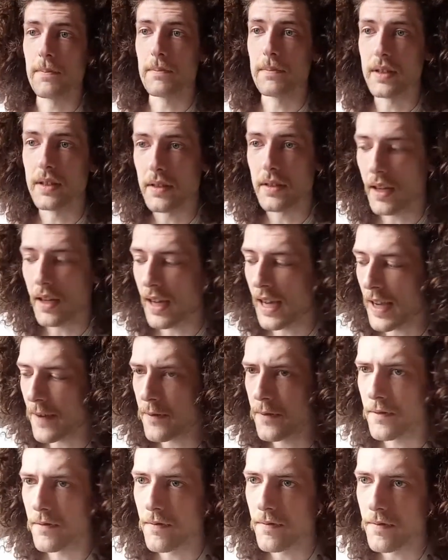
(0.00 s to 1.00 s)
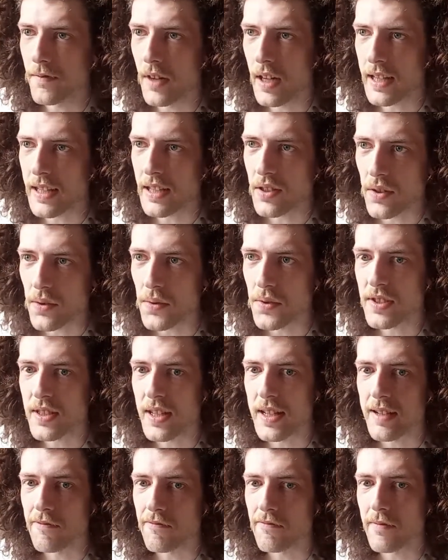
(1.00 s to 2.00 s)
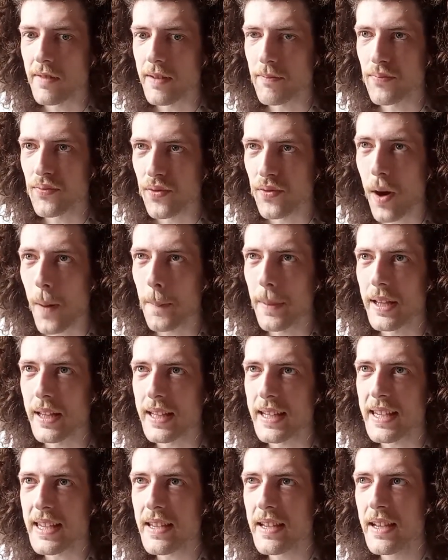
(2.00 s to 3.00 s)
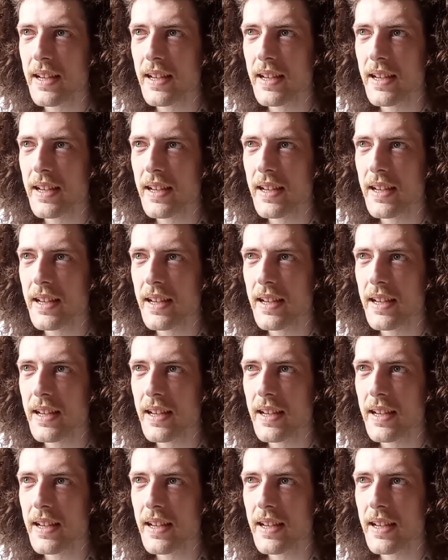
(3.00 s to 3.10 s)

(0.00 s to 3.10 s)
but I haven't like used it properly